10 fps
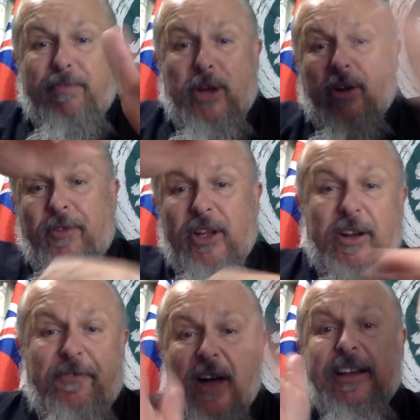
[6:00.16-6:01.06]
a beautiful
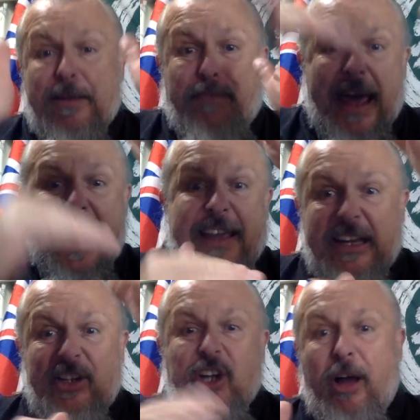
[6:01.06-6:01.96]
little fucking
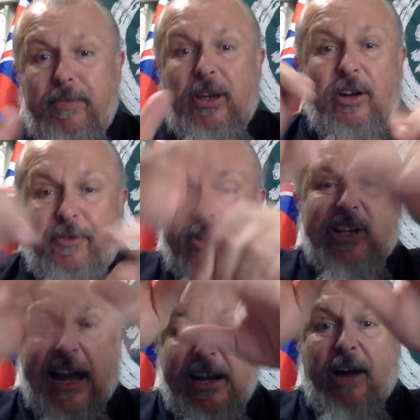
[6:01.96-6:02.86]
package, all beautiful,
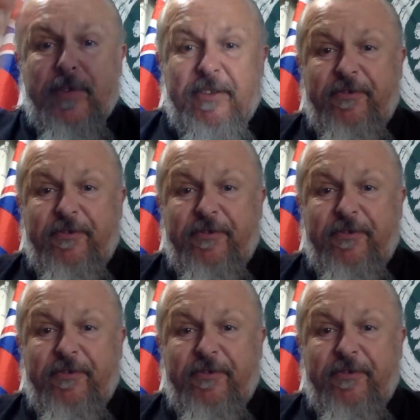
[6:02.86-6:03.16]
tied off with a